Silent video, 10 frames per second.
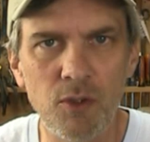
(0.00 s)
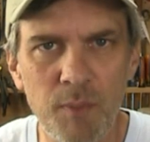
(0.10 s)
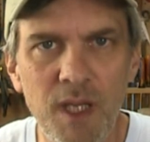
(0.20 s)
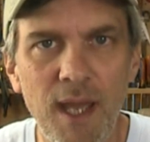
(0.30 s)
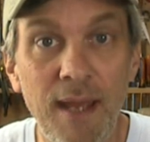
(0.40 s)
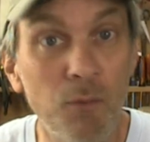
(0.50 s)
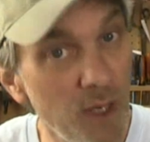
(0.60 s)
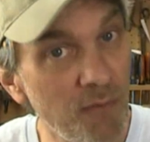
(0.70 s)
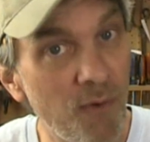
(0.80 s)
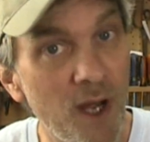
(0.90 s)
me a
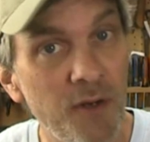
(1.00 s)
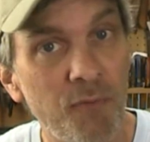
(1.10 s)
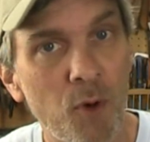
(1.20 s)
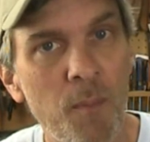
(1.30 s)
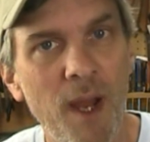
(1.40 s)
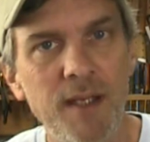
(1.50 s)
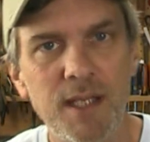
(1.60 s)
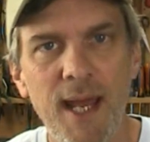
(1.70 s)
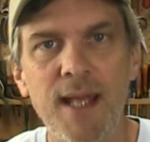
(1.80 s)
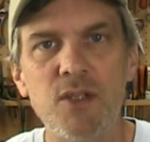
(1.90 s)
refund for my
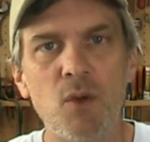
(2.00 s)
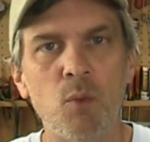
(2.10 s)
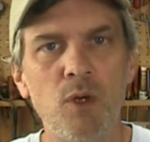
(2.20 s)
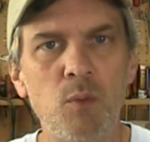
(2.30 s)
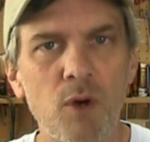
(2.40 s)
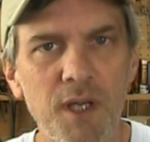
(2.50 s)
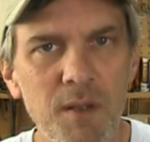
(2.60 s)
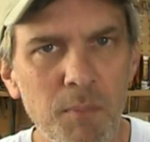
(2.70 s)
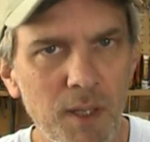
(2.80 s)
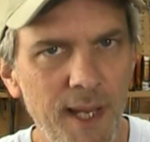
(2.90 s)
Ted's
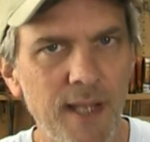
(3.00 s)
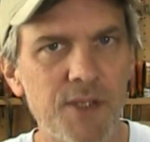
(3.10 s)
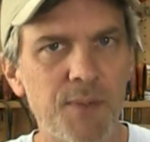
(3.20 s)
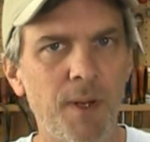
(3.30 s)
Woodworking plans.